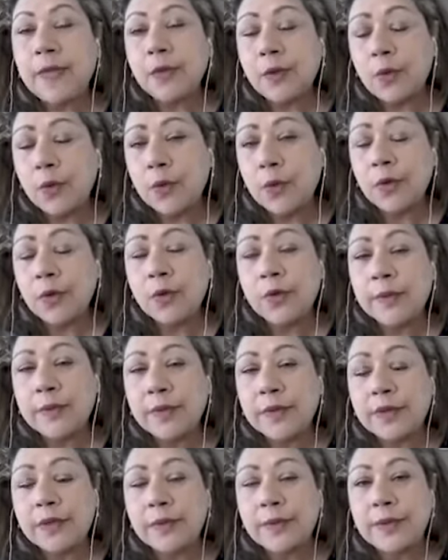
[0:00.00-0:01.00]
at the Court of
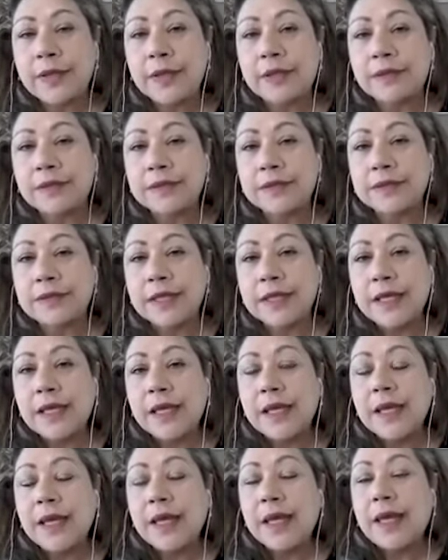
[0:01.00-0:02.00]
Criminal Appeals.
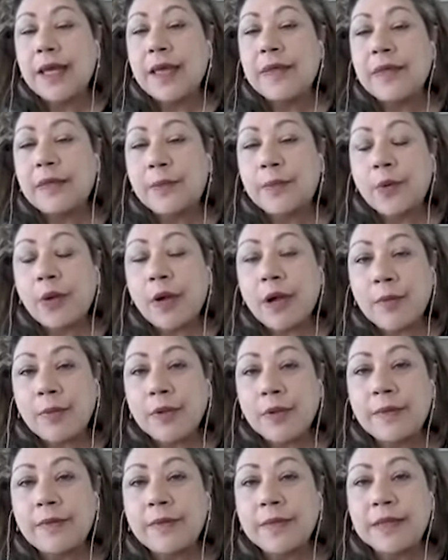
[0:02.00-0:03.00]
And the
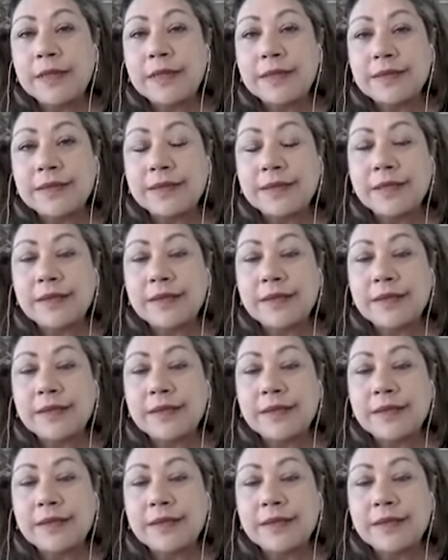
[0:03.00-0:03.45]
problem is